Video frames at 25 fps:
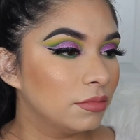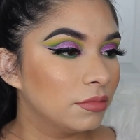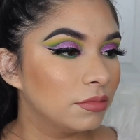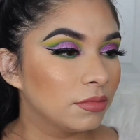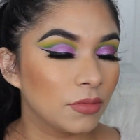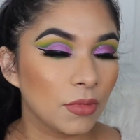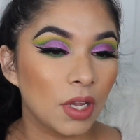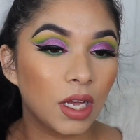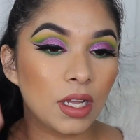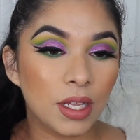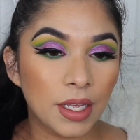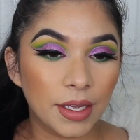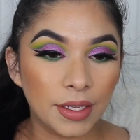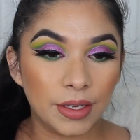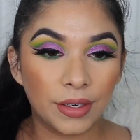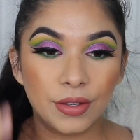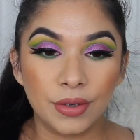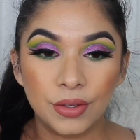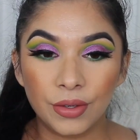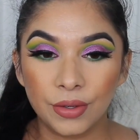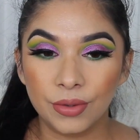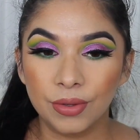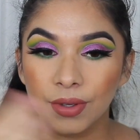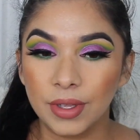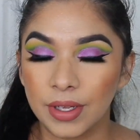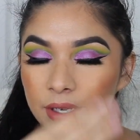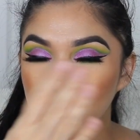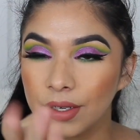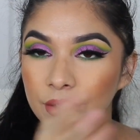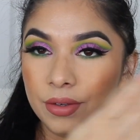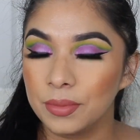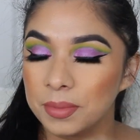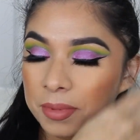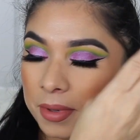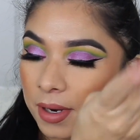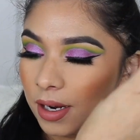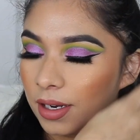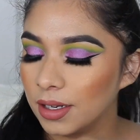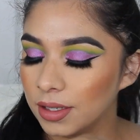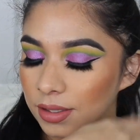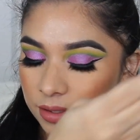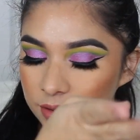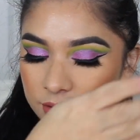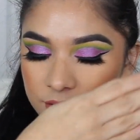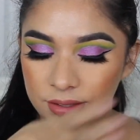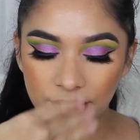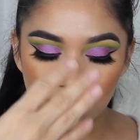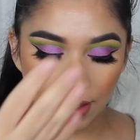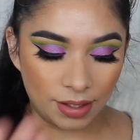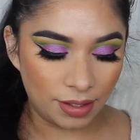Not like new, like a new product,
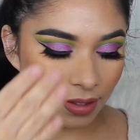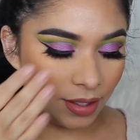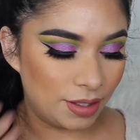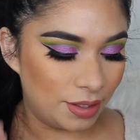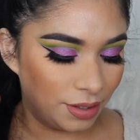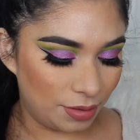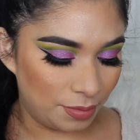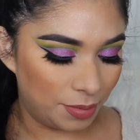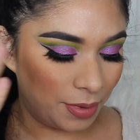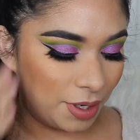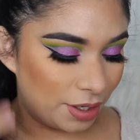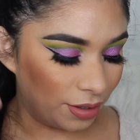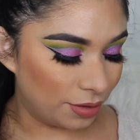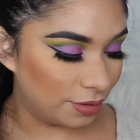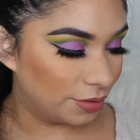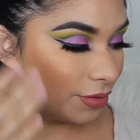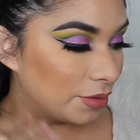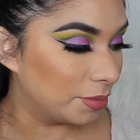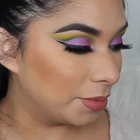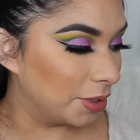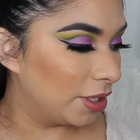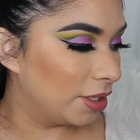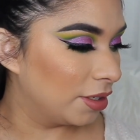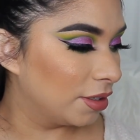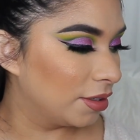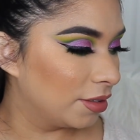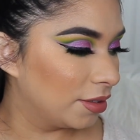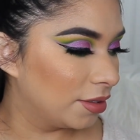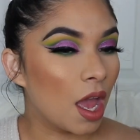just like a new bottle for me.